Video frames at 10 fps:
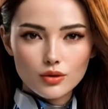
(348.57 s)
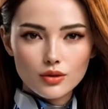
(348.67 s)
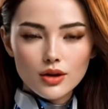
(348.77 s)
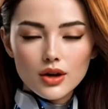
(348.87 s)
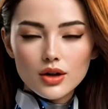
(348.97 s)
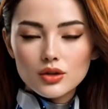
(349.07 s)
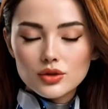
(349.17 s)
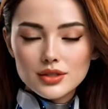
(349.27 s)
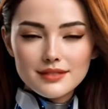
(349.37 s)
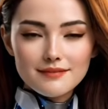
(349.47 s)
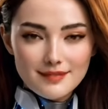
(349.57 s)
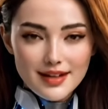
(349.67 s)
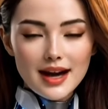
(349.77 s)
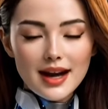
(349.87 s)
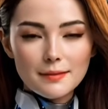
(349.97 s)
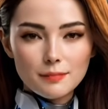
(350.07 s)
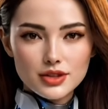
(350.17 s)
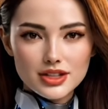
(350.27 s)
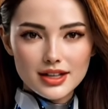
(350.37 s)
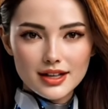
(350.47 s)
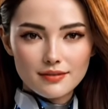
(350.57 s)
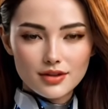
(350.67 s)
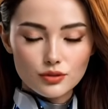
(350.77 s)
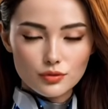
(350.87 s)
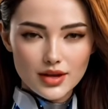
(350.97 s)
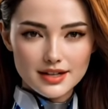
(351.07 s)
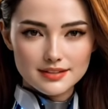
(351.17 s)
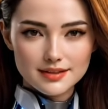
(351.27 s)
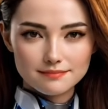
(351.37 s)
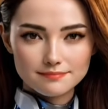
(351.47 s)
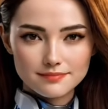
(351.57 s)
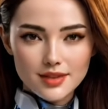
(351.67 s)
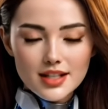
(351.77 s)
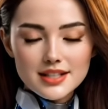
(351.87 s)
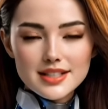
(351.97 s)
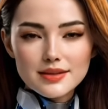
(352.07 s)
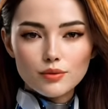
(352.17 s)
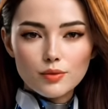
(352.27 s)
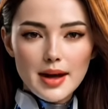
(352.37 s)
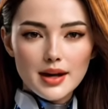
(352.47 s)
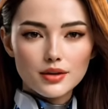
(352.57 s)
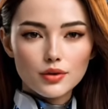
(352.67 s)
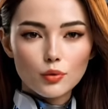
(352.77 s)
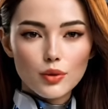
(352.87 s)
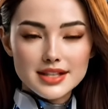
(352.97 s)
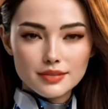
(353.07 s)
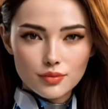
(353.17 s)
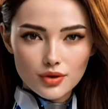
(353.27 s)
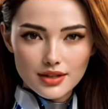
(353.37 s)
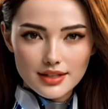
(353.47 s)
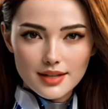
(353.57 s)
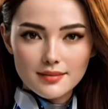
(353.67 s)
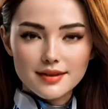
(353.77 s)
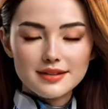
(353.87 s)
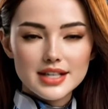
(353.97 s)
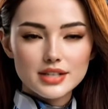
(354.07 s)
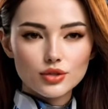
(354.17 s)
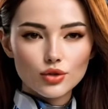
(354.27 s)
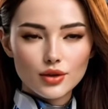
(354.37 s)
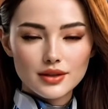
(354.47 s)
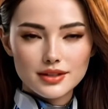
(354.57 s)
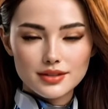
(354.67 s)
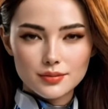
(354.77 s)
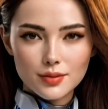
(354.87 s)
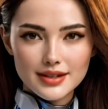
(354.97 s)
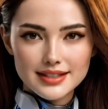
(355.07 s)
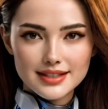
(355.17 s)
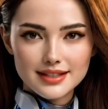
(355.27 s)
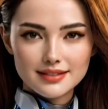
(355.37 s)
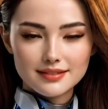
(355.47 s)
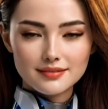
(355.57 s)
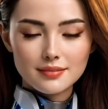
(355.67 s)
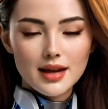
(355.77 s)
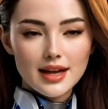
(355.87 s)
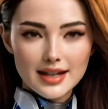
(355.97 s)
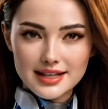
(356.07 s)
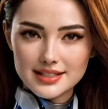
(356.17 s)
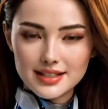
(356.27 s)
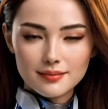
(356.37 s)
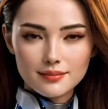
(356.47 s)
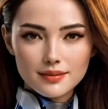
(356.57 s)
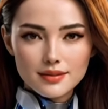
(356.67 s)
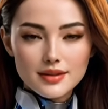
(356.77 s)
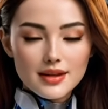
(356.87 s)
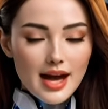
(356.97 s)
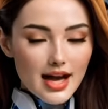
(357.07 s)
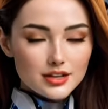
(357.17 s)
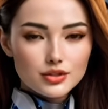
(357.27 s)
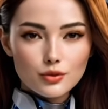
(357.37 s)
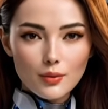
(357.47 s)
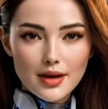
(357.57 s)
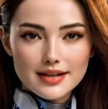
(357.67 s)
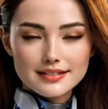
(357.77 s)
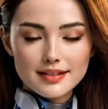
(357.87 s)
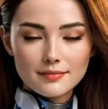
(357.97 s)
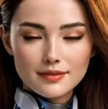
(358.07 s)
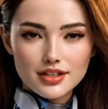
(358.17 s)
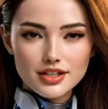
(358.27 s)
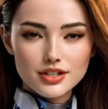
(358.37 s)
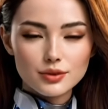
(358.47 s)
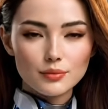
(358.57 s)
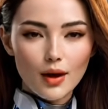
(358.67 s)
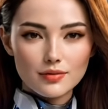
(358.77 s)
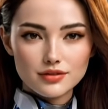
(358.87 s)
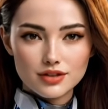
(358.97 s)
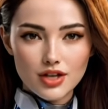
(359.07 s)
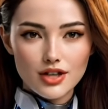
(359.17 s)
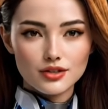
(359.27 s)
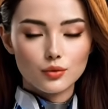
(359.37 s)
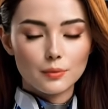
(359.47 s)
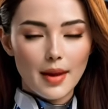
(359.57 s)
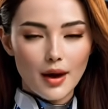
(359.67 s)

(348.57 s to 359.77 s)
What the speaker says: I take back. Now look at the wall you are left with. The d-pawn owns c5 and e5. The f-pawn covers e5 as well, and the front